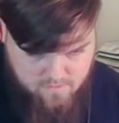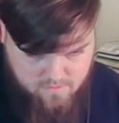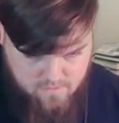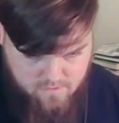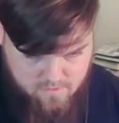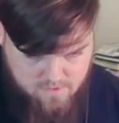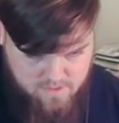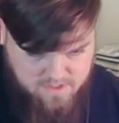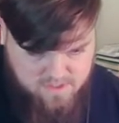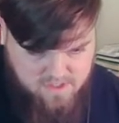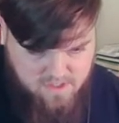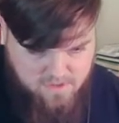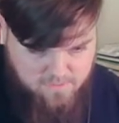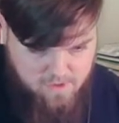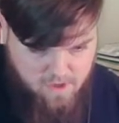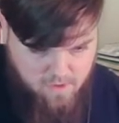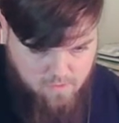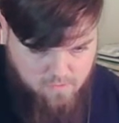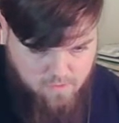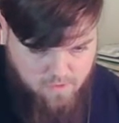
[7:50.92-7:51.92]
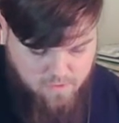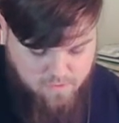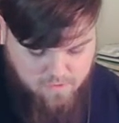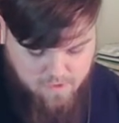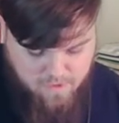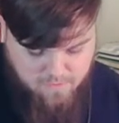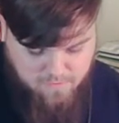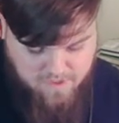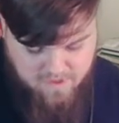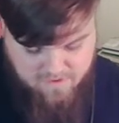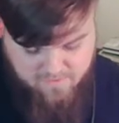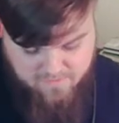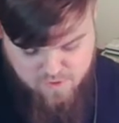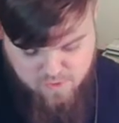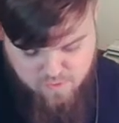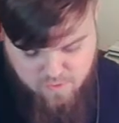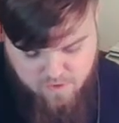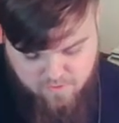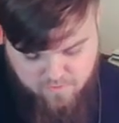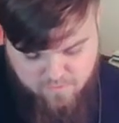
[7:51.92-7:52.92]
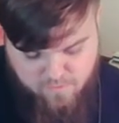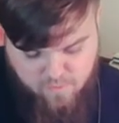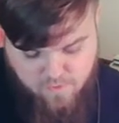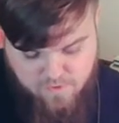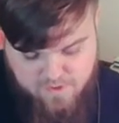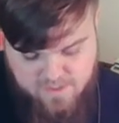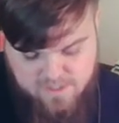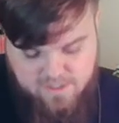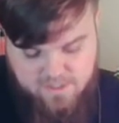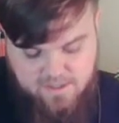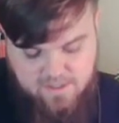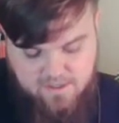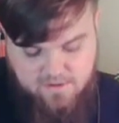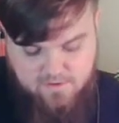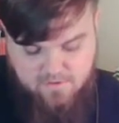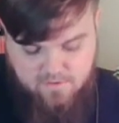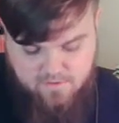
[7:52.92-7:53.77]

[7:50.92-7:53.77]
That's going to be our root, and we have 12, 14,